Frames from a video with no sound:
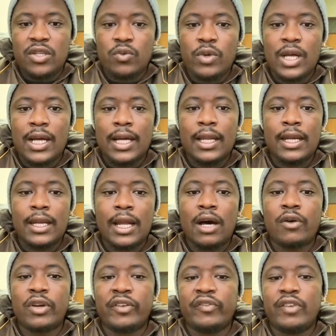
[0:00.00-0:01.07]
we are now
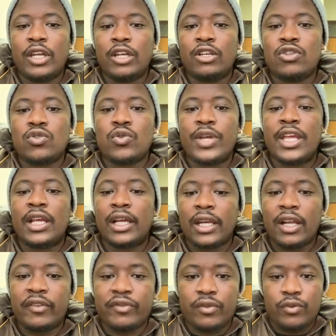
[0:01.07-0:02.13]
referring to a
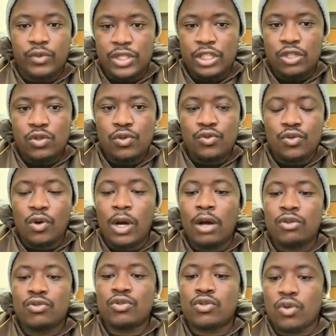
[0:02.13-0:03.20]
graph. We need to know how
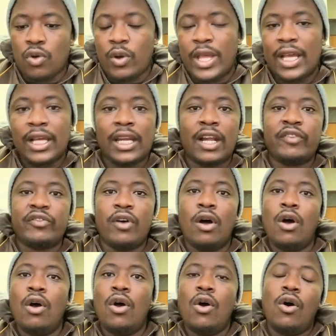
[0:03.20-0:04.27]
to draw a graph
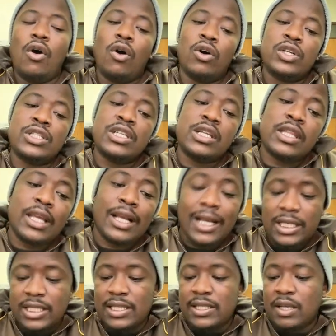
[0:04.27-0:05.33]
on the
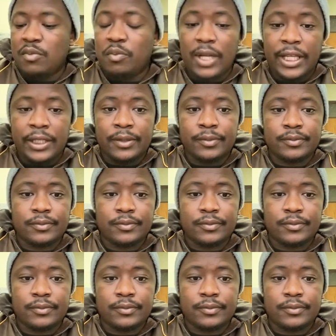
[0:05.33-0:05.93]
Cartesian plane.